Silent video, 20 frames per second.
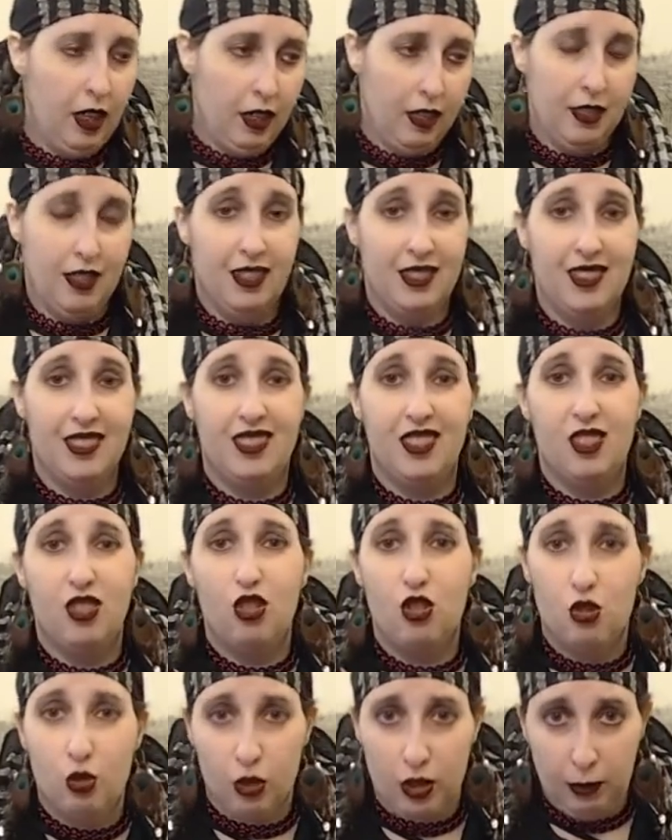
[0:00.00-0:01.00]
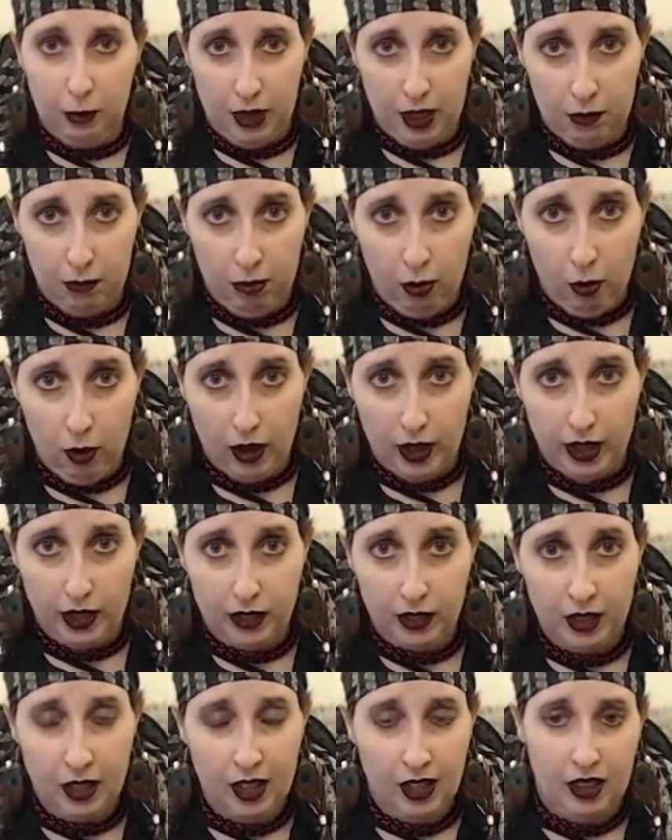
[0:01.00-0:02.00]
This is extremely
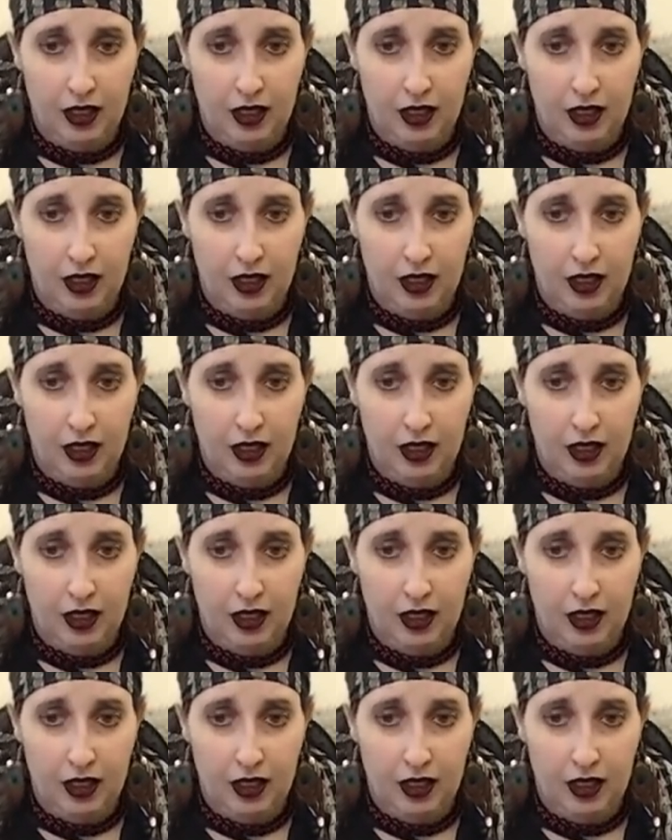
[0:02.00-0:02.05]
important.